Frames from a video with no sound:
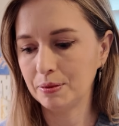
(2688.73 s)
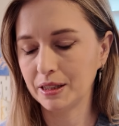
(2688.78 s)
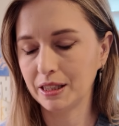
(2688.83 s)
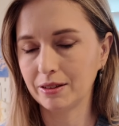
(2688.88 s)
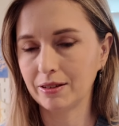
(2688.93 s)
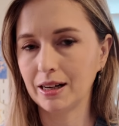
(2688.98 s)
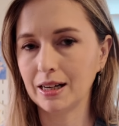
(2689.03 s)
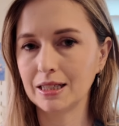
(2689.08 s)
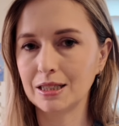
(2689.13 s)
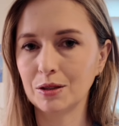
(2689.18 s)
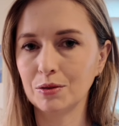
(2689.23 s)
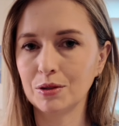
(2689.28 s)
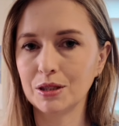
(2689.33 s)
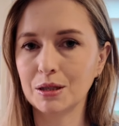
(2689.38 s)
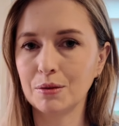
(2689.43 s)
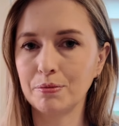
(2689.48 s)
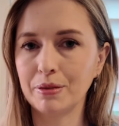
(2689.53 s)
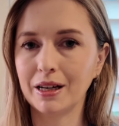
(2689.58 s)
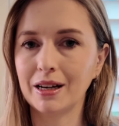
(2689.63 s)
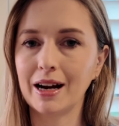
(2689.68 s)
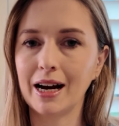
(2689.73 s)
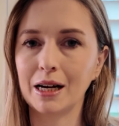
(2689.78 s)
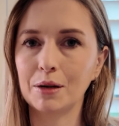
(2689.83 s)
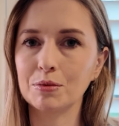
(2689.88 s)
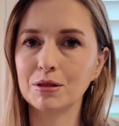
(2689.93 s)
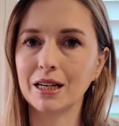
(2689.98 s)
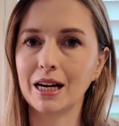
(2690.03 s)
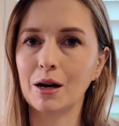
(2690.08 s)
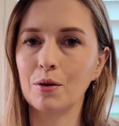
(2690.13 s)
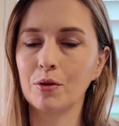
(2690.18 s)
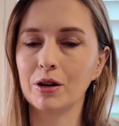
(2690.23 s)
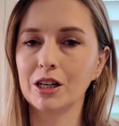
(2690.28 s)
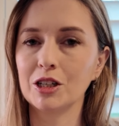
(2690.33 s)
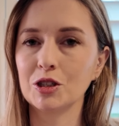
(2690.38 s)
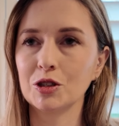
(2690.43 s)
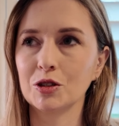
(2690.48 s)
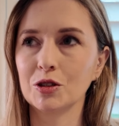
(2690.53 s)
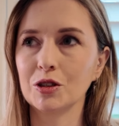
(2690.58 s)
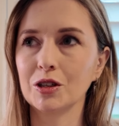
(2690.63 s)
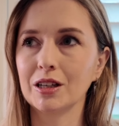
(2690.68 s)
But there are still some big items that I
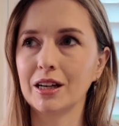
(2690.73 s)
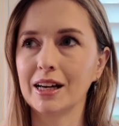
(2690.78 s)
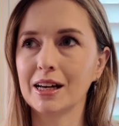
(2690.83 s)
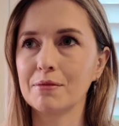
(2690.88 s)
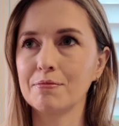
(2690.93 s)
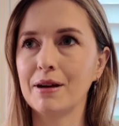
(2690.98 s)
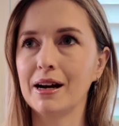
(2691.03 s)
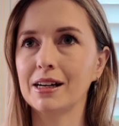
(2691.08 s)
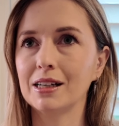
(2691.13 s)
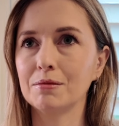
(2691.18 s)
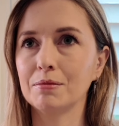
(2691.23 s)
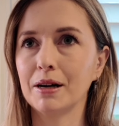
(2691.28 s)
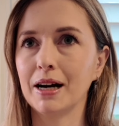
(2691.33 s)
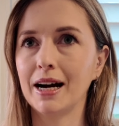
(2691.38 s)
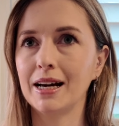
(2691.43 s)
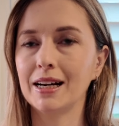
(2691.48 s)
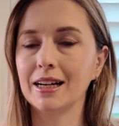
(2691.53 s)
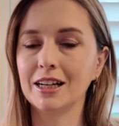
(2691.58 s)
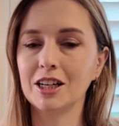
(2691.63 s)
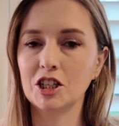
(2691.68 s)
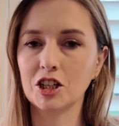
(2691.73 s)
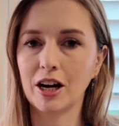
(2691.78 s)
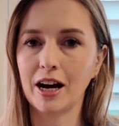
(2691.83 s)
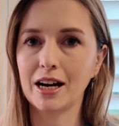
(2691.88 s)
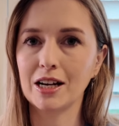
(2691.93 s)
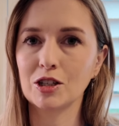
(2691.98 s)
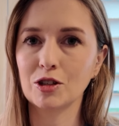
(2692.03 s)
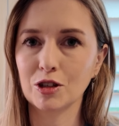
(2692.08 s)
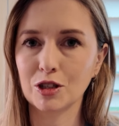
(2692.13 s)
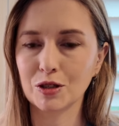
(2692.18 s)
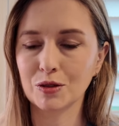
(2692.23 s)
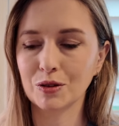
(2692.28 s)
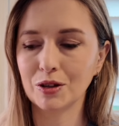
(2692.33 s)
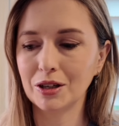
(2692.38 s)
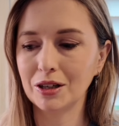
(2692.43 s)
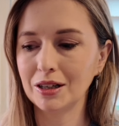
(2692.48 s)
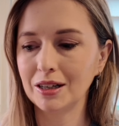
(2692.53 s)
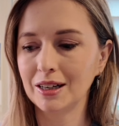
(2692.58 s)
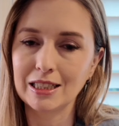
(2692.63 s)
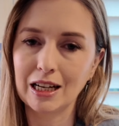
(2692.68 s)
want to do, like Magnemite and a giant
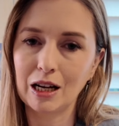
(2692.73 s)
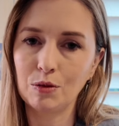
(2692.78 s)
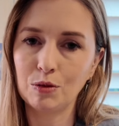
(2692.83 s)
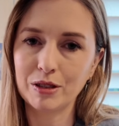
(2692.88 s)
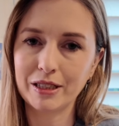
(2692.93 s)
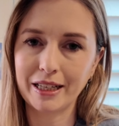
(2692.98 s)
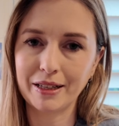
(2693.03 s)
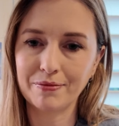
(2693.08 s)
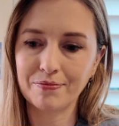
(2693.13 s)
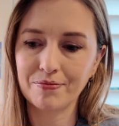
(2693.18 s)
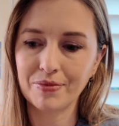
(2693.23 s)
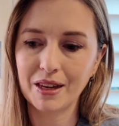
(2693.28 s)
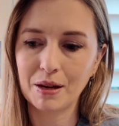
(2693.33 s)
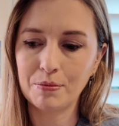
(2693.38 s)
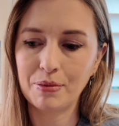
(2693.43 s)
Totoro. So we'll see.